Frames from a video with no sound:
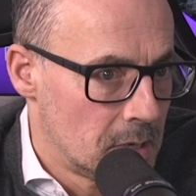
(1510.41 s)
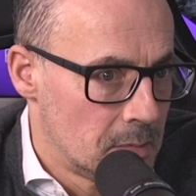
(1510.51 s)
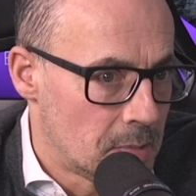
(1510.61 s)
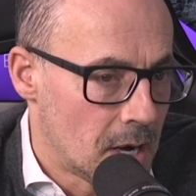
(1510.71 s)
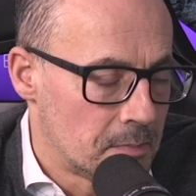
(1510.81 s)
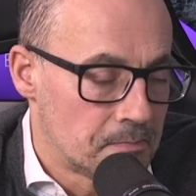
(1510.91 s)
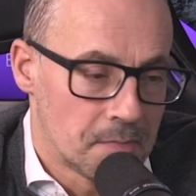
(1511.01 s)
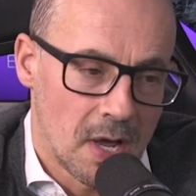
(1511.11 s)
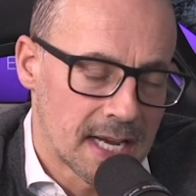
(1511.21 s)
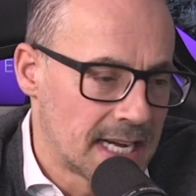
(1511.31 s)
but
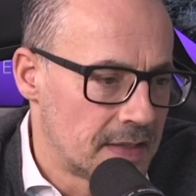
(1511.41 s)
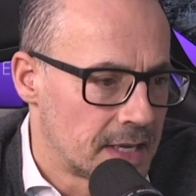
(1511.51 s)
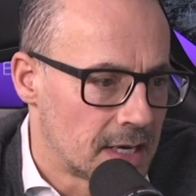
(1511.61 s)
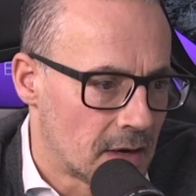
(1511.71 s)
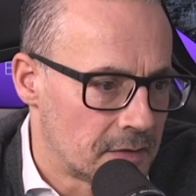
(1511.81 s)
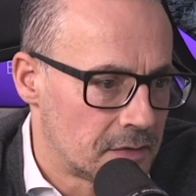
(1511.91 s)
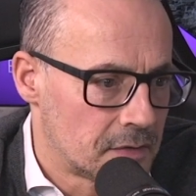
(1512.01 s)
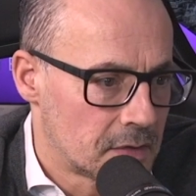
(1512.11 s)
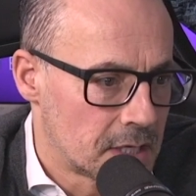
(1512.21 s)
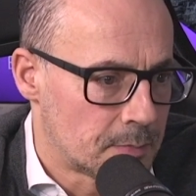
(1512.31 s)
like anything in life,
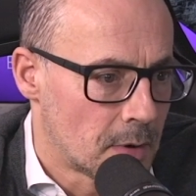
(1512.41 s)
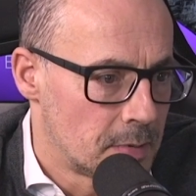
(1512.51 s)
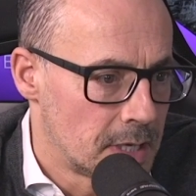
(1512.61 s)
there's probably